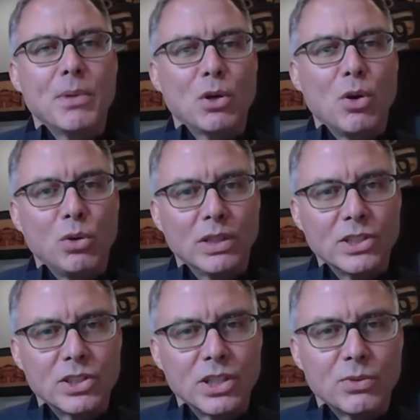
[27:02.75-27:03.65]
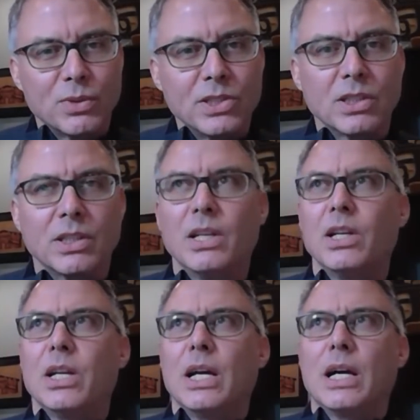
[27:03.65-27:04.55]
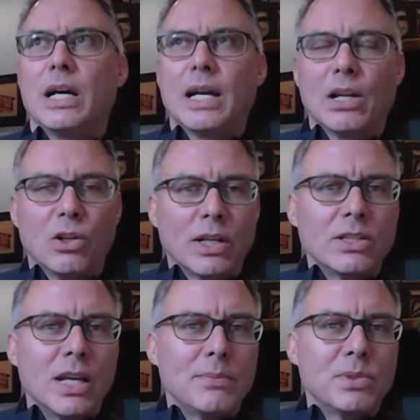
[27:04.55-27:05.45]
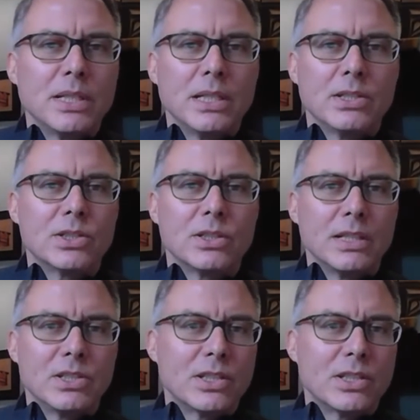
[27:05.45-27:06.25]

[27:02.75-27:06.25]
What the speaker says: about holistic risk, and a lot of times these